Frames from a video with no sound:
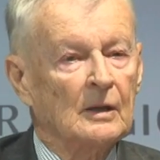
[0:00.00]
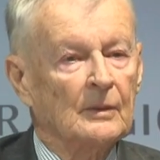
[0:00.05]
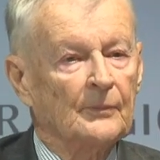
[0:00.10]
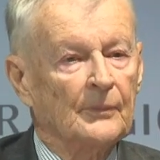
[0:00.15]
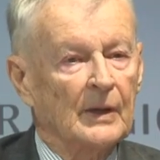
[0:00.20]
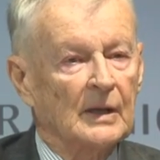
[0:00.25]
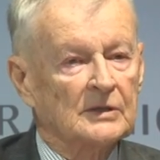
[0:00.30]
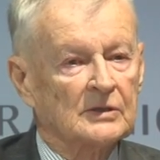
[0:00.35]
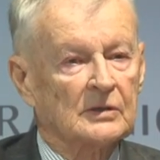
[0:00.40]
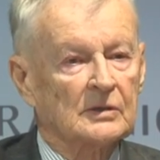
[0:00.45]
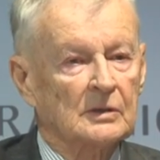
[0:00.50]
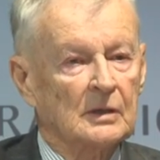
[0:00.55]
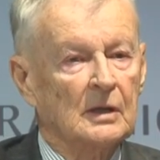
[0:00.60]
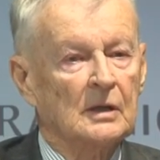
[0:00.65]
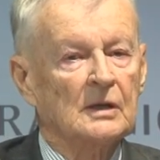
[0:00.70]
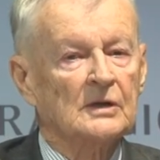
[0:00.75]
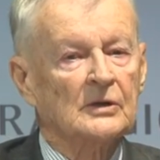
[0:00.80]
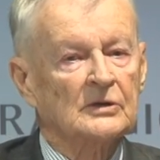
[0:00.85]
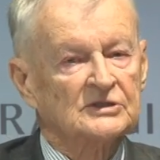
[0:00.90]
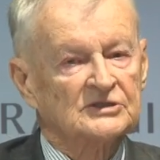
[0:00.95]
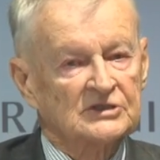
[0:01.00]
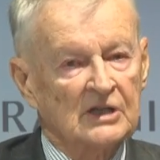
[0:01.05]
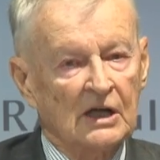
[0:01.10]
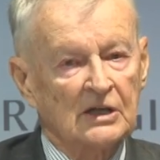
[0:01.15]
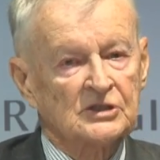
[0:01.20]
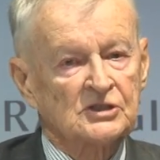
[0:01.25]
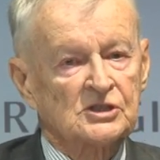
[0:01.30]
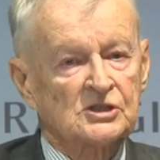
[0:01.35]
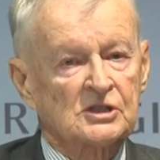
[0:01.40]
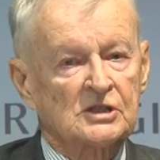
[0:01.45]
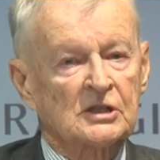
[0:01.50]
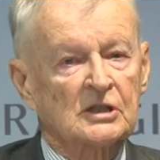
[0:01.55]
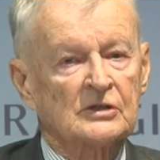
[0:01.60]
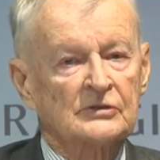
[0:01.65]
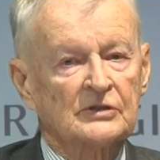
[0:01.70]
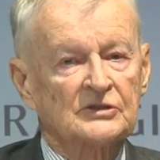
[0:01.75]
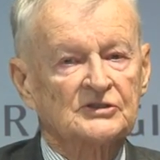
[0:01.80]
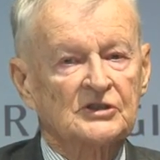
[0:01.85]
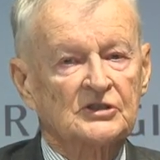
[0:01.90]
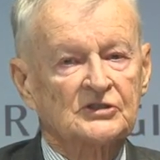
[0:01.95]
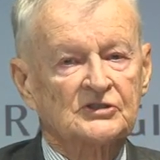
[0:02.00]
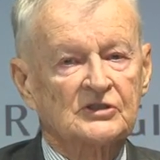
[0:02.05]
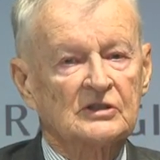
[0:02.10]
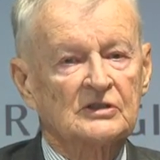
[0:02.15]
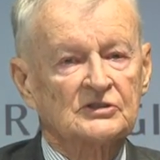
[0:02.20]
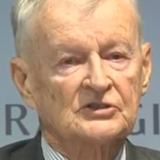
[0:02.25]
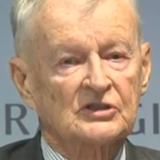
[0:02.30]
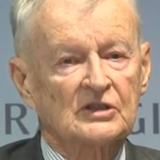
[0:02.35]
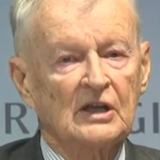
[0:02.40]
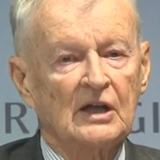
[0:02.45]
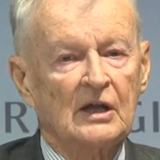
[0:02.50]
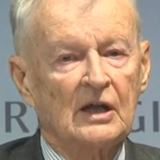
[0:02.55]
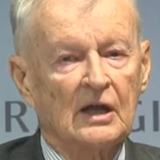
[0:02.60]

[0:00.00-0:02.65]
but such resistance